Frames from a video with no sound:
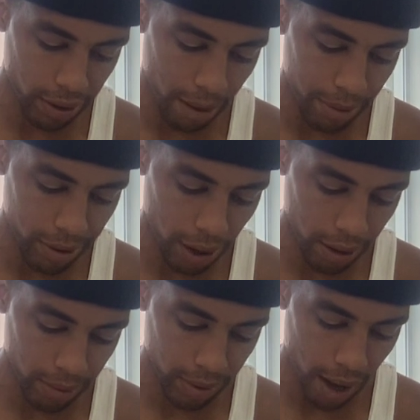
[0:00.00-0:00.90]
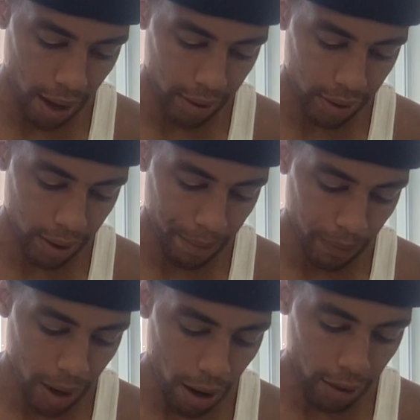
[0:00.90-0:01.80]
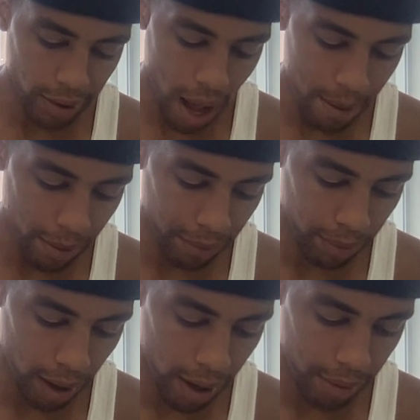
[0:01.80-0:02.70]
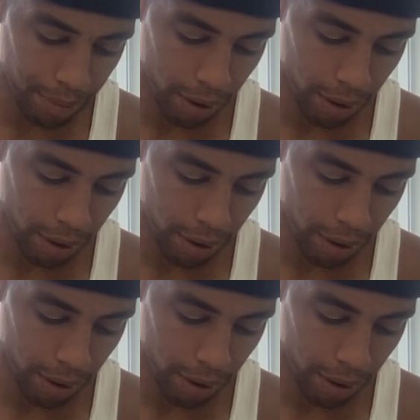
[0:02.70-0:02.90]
shall be circumcised. Her time of blood